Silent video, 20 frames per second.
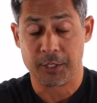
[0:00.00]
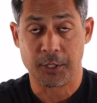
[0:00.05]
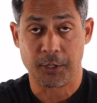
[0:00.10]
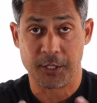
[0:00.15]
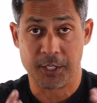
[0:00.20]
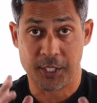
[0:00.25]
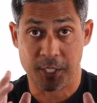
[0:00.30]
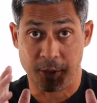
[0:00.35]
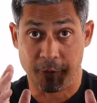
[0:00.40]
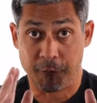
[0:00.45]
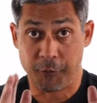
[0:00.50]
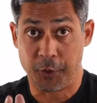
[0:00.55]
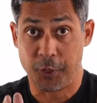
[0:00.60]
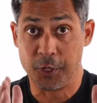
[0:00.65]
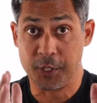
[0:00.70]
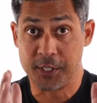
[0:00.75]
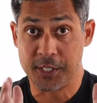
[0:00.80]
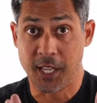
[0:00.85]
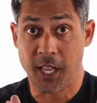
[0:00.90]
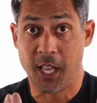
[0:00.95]
So this is the
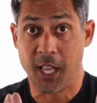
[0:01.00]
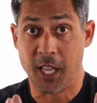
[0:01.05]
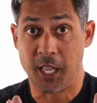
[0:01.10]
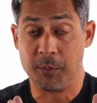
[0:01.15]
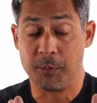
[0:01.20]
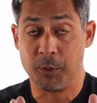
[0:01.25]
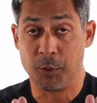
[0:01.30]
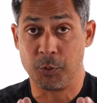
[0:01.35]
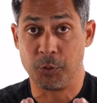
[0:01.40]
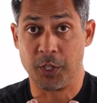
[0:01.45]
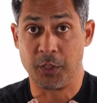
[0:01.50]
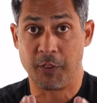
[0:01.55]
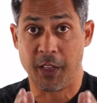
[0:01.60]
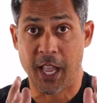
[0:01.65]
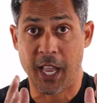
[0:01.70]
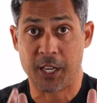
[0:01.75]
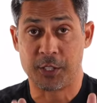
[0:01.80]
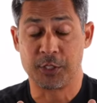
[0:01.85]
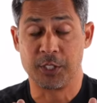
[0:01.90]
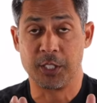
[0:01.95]
first time we've
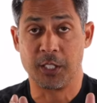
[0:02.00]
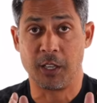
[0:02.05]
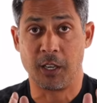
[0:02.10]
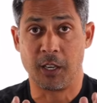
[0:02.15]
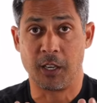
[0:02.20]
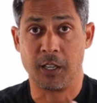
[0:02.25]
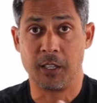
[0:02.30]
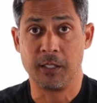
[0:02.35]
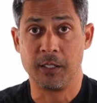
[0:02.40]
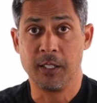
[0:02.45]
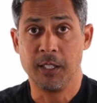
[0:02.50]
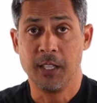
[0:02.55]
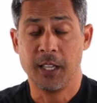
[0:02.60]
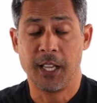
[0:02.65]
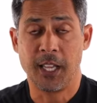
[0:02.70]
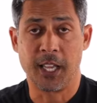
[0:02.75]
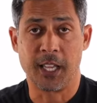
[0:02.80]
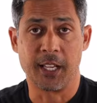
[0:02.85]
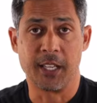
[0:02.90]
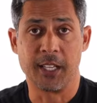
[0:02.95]
actually gone
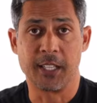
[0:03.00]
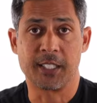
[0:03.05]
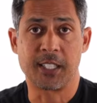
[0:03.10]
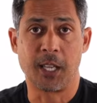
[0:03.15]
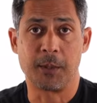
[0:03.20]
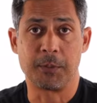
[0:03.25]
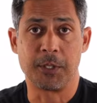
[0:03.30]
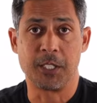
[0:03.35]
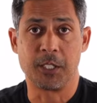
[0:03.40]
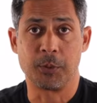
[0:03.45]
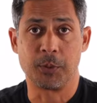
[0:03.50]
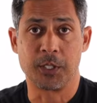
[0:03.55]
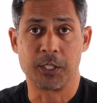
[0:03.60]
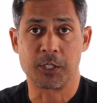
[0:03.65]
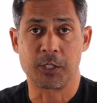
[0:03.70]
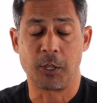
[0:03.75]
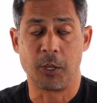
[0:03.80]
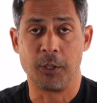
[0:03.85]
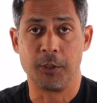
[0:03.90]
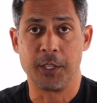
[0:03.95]
ahead and attempted to
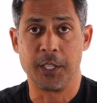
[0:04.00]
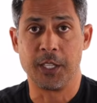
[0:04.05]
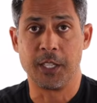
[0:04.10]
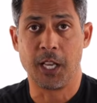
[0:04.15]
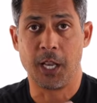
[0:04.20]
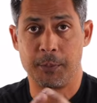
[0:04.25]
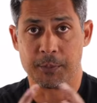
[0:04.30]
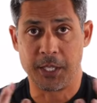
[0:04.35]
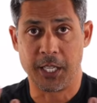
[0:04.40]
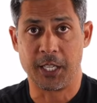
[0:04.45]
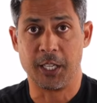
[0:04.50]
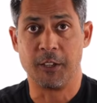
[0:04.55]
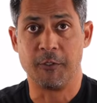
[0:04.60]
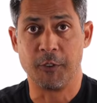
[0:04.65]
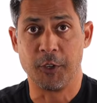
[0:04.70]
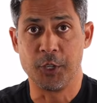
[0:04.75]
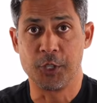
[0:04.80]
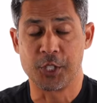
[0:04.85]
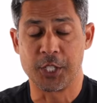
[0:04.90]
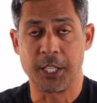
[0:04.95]
install the updated
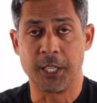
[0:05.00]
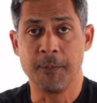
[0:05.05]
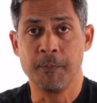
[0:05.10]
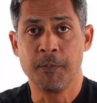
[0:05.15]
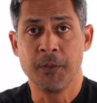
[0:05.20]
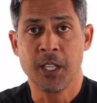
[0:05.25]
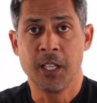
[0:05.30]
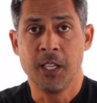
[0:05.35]
version,